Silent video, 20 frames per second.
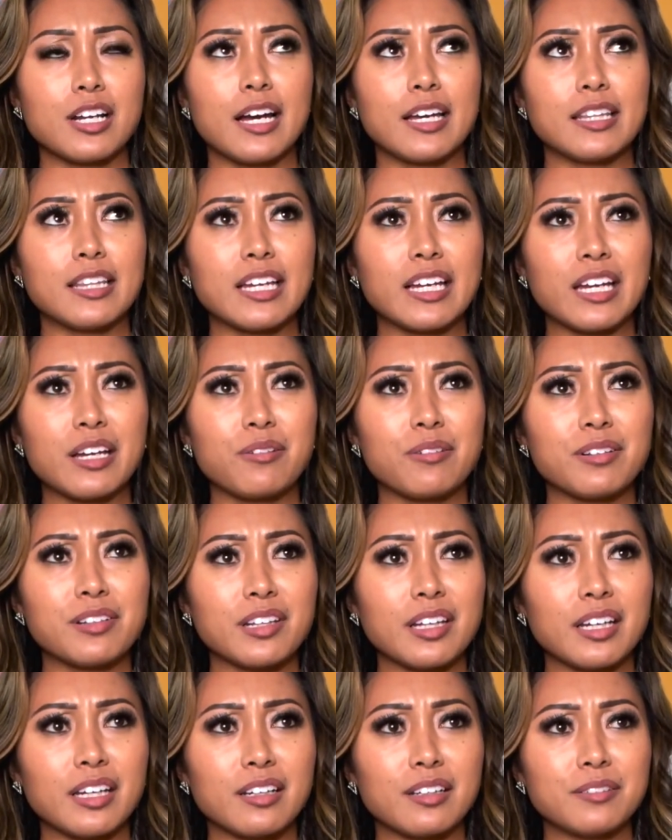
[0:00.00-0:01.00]
I think it was
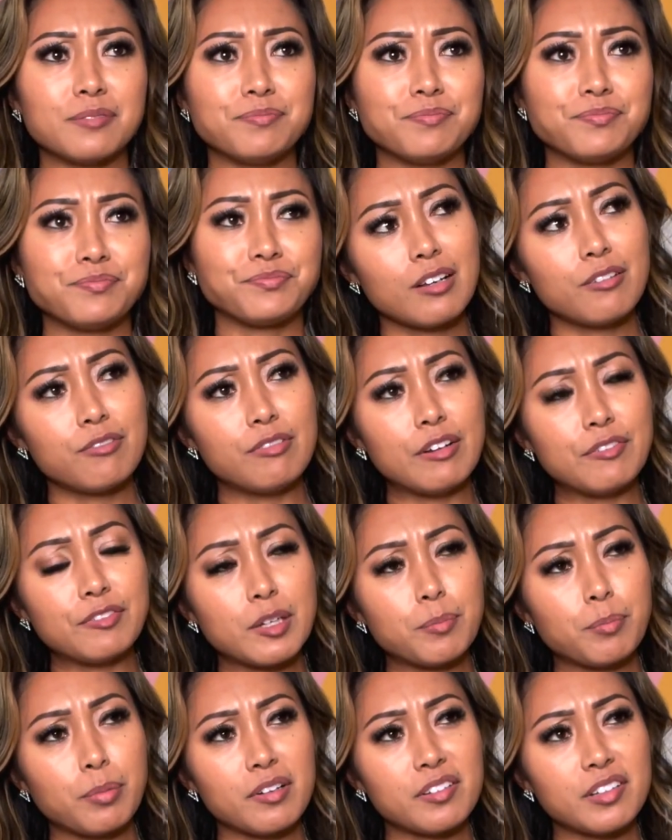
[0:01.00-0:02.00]
like a 50%